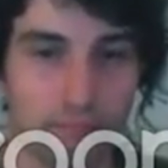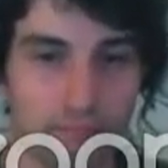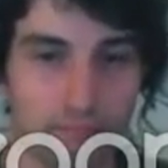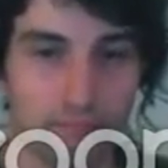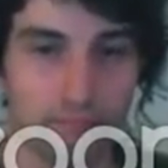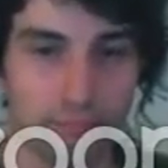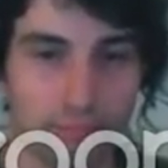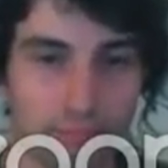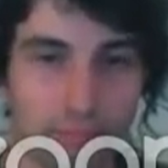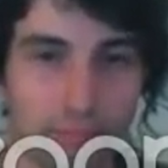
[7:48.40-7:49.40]

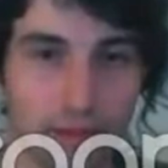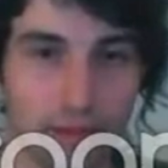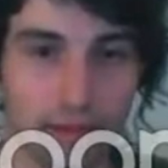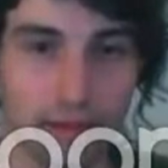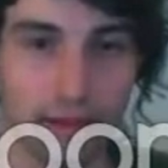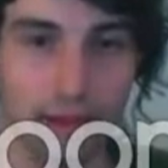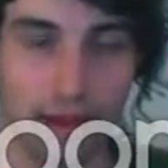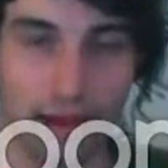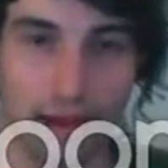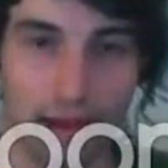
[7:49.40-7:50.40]

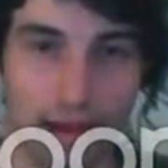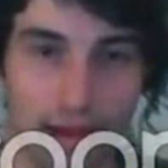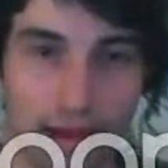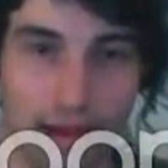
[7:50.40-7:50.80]
Nobody speaks.